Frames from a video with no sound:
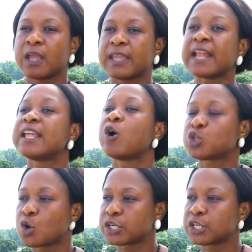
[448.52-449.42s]
get the
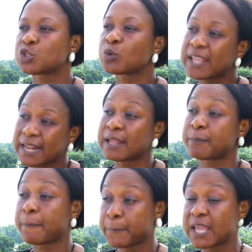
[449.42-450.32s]
authorities to get
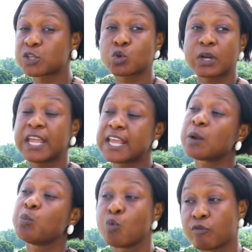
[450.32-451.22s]
them a place so that he
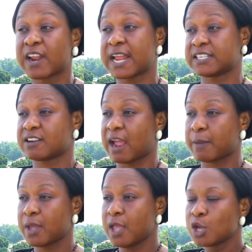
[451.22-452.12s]
can move the
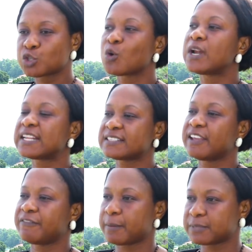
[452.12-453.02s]
anti-crime. So let's
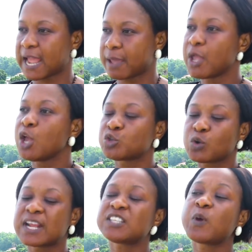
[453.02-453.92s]
give them time.
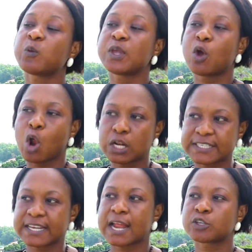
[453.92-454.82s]
So that's when we
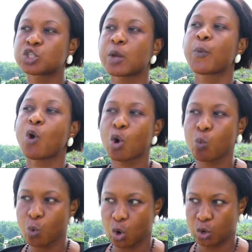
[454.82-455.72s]
halted and stopped
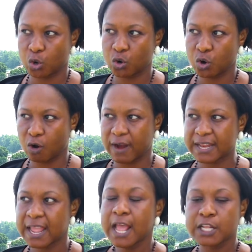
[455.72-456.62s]
all work, all
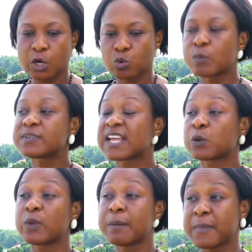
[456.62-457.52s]
right? The rooms
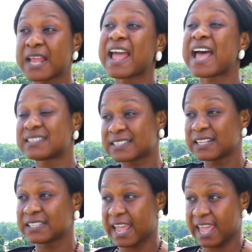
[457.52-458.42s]
that we made are
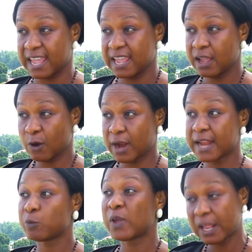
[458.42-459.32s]
still there, all
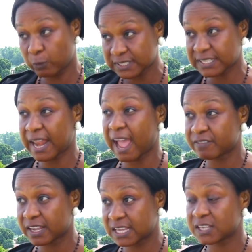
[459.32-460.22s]
right? We still
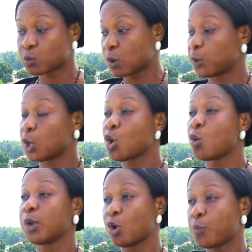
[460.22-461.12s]
have the keys. When we
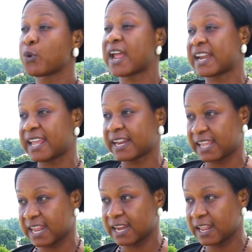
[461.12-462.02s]
go, we open and get
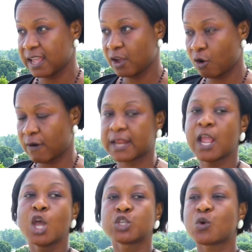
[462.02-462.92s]
in, all right?
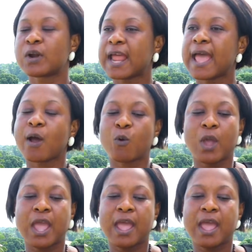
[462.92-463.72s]
So now,